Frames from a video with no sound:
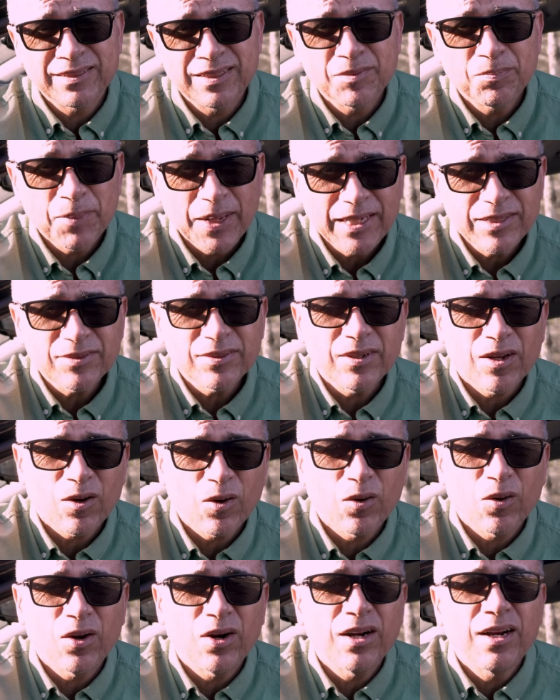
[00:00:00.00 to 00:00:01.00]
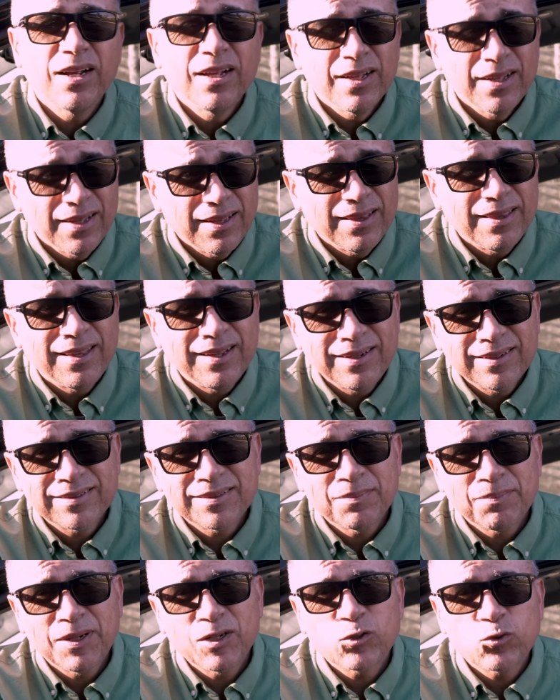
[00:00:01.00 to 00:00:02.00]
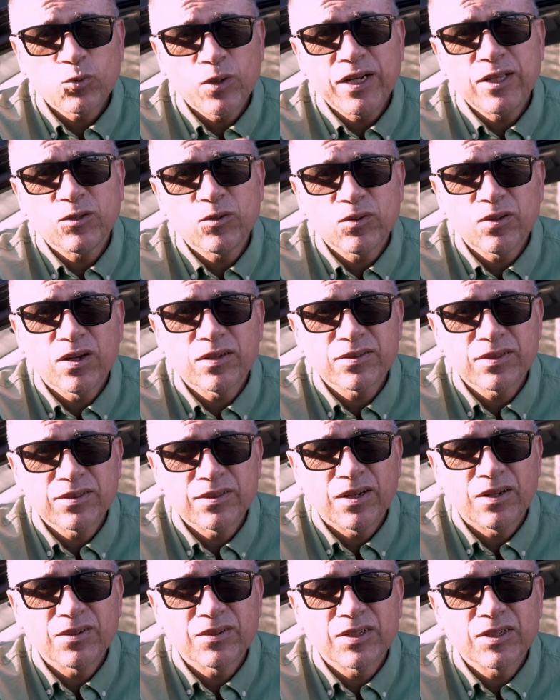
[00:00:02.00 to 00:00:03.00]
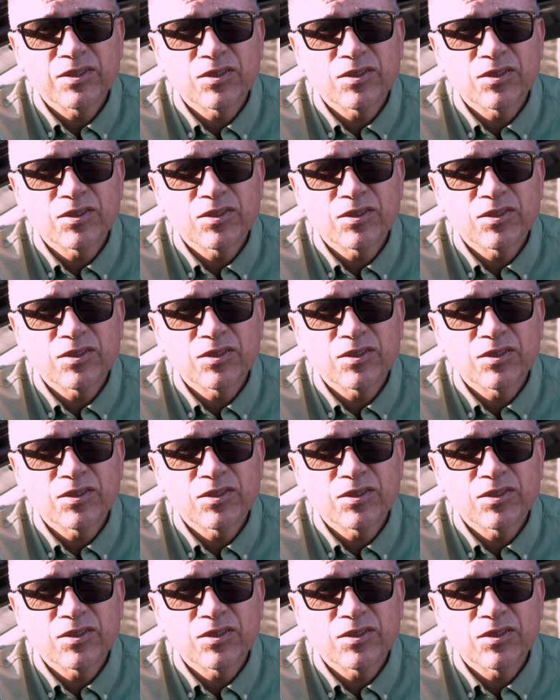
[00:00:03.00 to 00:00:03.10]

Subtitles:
it's based on a car that is about $22,000.